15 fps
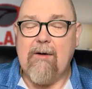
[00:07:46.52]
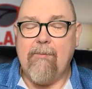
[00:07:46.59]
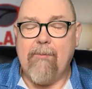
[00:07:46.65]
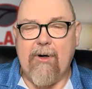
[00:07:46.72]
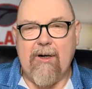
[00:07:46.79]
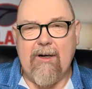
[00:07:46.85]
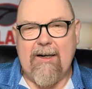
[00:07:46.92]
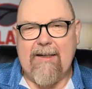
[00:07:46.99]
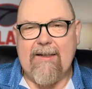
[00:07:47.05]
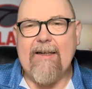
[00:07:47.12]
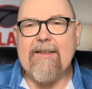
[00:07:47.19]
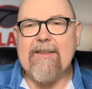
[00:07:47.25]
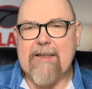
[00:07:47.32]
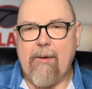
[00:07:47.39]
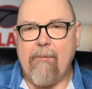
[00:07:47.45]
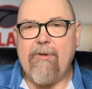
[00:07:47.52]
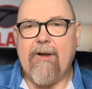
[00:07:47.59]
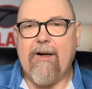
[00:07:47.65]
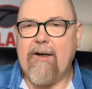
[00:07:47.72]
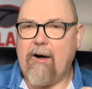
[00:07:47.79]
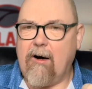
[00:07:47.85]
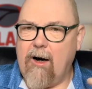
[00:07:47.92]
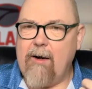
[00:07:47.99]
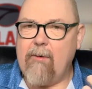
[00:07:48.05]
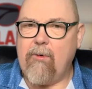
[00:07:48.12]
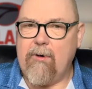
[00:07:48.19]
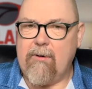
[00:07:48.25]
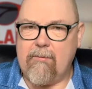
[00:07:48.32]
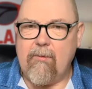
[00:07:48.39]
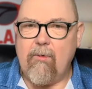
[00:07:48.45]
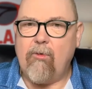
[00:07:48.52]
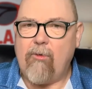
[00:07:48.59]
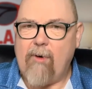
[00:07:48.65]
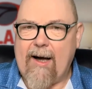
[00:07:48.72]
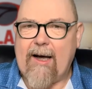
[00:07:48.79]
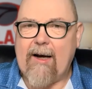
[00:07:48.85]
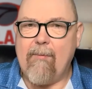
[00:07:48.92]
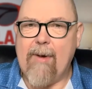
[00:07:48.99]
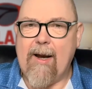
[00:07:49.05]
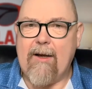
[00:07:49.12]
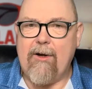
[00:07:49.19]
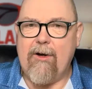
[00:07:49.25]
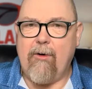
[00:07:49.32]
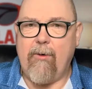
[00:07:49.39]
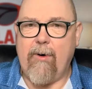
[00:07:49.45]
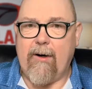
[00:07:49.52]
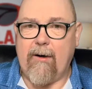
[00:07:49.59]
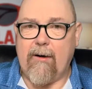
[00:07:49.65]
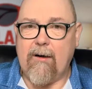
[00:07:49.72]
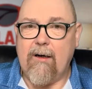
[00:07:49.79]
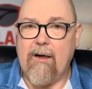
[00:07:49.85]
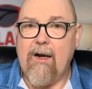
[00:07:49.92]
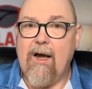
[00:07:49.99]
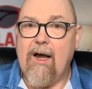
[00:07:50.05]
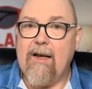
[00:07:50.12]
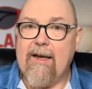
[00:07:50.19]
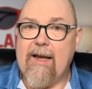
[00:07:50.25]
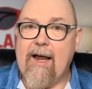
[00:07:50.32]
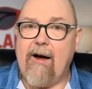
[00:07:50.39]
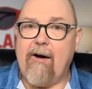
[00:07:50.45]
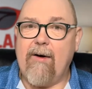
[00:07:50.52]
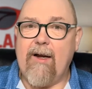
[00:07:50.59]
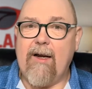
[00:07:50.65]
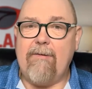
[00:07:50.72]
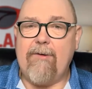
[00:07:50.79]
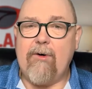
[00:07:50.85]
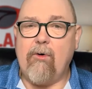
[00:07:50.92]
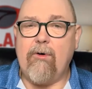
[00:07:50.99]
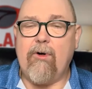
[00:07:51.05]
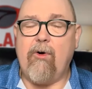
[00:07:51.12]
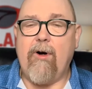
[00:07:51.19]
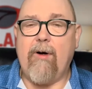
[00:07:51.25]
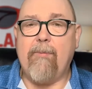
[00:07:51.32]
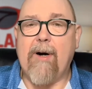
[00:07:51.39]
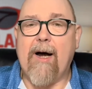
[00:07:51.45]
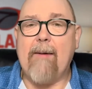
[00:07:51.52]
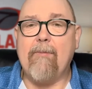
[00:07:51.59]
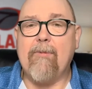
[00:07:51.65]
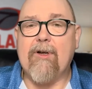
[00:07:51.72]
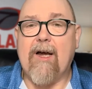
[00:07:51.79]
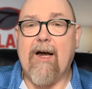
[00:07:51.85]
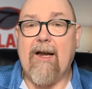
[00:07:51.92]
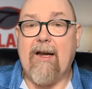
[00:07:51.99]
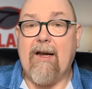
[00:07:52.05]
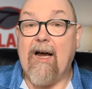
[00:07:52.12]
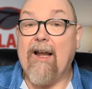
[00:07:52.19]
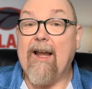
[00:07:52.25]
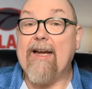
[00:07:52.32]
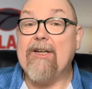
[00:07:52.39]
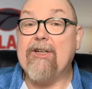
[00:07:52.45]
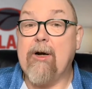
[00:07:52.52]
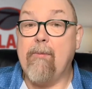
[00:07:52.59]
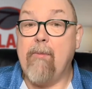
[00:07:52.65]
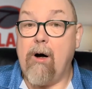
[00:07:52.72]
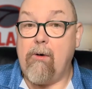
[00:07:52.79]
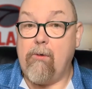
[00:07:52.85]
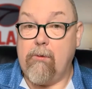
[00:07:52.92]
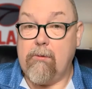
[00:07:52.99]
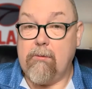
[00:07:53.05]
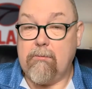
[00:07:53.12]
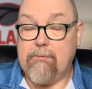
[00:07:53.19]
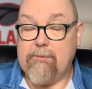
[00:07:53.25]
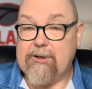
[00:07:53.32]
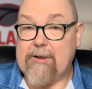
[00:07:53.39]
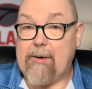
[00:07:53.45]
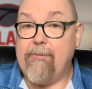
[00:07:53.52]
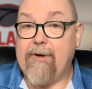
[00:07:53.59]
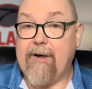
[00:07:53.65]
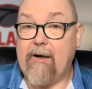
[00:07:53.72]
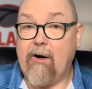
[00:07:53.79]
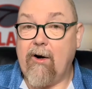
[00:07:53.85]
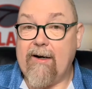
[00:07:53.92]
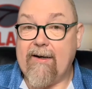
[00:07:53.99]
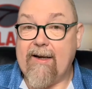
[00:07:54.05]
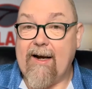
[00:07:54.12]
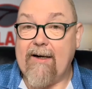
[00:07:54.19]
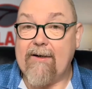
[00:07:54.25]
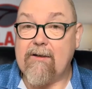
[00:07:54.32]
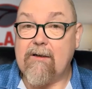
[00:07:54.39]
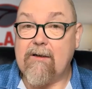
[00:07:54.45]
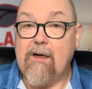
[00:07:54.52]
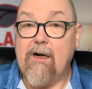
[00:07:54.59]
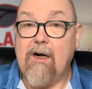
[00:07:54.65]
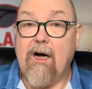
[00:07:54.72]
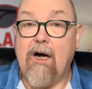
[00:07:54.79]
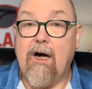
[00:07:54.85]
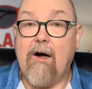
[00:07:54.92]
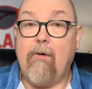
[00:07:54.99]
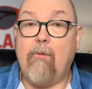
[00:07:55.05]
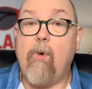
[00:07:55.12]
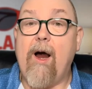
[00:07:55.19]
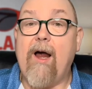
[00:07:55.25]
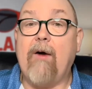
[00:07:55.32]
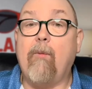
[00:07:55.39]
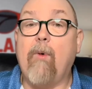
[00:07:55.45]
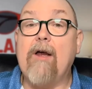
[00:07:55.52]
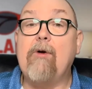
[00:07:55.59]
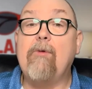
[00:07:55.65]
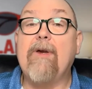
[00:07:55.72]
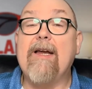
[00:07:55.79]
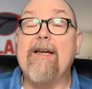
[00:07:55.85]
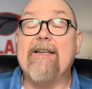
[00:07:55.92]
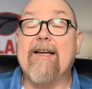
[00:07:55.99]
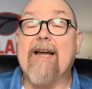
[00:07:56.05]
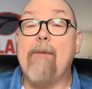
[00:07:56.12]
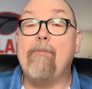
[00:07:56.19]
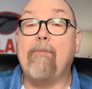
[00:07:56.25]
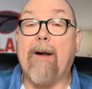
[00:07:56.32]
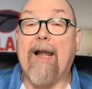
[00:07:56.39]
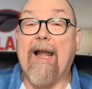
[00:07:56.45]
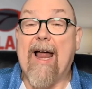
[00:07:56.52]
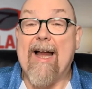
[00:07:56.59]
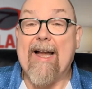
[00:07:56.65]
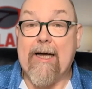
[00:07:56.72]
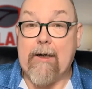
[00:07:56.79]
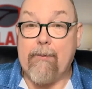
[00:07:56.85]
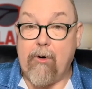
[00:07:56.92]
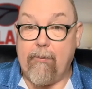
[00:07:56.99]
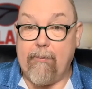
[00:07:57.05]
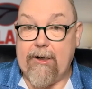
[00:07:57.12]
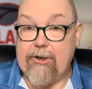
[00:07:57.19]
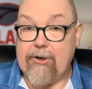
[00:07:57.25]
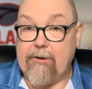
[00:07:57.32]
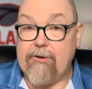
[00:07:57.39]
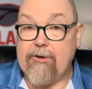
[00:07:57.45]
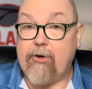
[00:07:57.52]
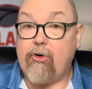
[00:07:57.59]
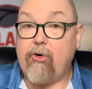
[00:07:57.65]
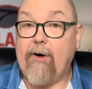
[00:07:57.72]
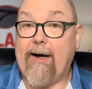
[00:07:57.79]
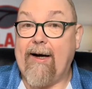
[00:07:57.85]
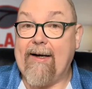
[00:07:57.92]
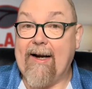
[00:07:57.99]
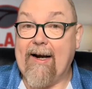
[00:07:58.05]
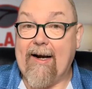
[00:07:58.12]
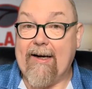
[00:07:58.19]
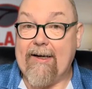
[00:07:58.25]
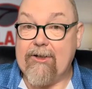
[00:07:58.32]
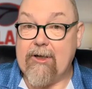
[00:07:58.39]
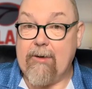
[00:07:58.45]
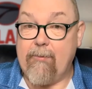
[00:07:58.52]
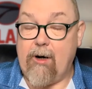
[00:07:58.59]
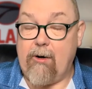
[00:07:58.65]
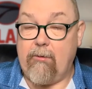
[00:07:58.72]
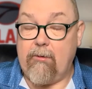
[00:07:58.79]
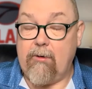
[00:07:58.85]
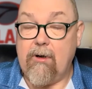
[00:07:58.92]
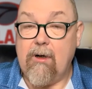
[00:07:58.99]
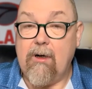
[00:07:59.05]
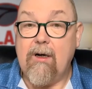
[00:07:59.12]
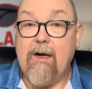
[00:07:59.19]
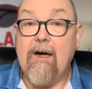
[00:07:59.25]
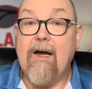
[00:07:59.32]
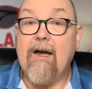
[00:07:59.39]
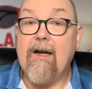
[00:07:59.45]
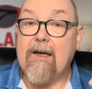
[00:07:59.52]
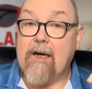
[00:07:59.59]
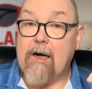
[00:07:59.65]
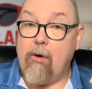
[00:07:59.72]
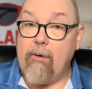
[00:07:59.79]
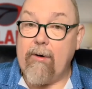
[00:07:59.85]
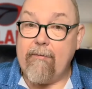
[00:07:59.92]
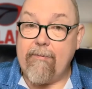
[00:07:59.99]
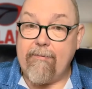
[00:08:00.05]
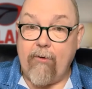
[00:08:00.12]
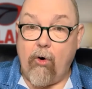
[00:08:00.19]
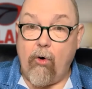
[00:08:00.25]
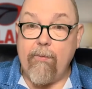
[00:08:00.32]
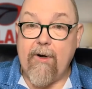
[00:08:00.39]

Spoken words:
but it is something that I would recommend doing. Now, if you're doing perhaps an HMO, something like that, where you need to get planning permission to create that HMO, go and inform